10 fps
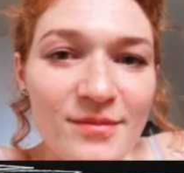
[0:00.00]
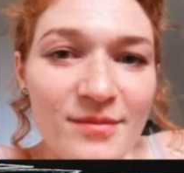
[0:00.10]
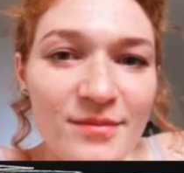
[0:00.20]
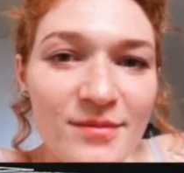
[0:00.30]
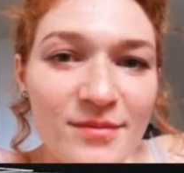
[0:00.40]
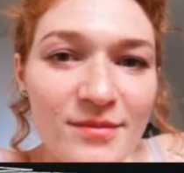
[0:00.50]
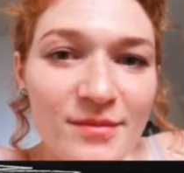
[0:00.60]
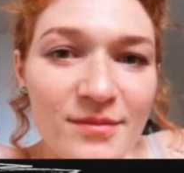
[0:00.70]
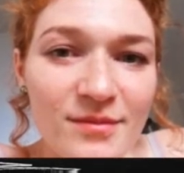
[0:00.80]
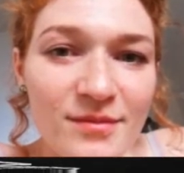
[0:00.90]

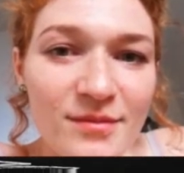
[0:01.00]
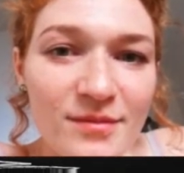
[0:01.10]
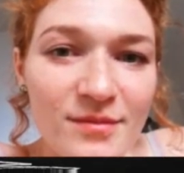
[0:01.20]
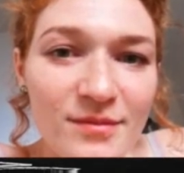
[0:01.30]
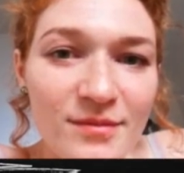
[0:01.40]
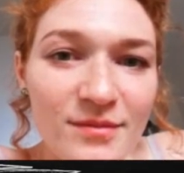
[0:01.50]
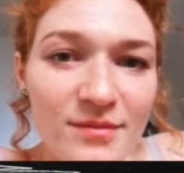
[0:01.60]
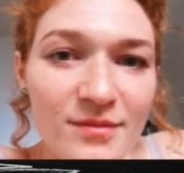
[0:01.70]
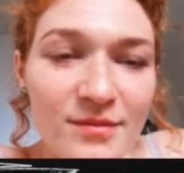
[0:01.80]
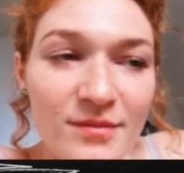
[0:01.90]

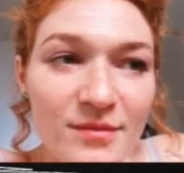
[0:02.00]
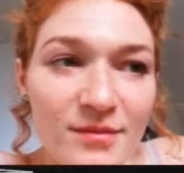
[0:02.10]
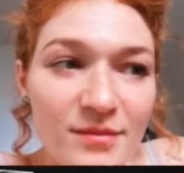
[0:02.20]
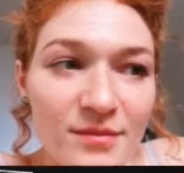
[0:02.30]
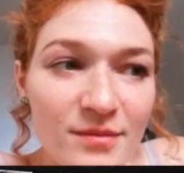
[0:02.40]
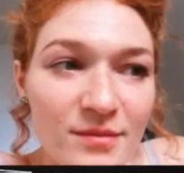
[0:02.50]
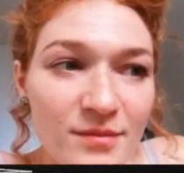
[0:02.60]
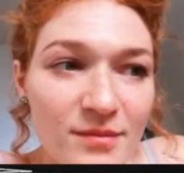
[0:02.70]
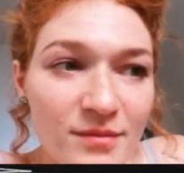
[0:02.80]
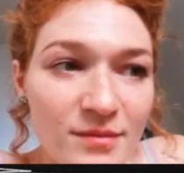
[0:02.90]

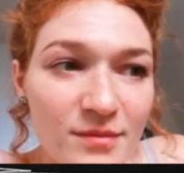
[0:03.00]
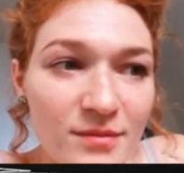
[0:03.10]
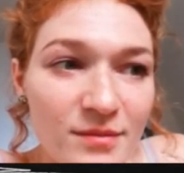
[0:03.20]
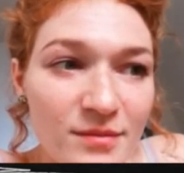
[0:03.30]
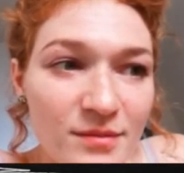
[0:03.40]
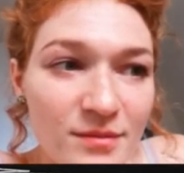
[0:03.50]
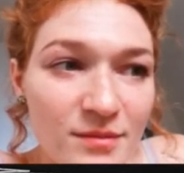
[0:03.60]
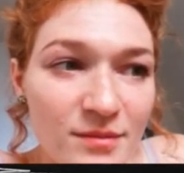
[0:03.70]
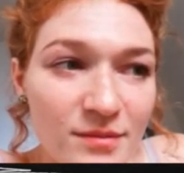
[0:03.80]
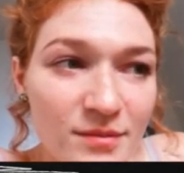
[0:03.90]

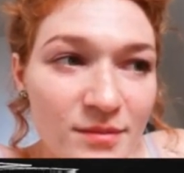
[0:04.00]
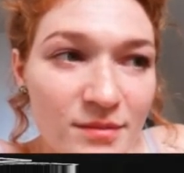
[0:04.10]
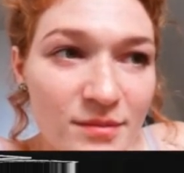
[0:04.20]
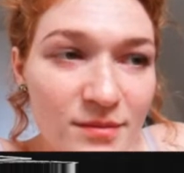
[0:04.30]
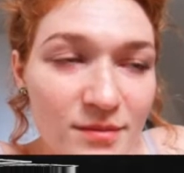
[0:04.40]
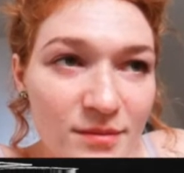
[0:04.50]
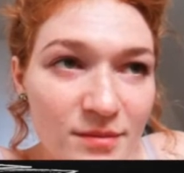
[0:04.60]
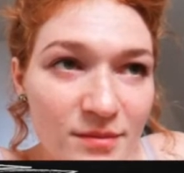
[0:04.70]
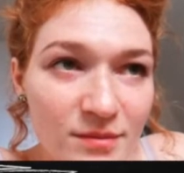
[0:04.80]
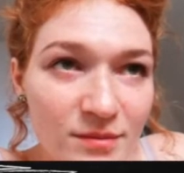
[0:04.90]

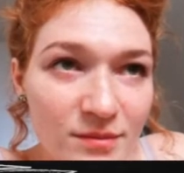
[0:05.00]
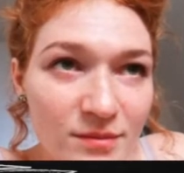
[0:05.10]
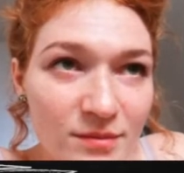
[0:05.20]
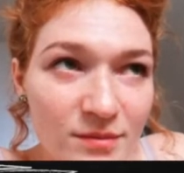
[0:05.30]
(not speaking)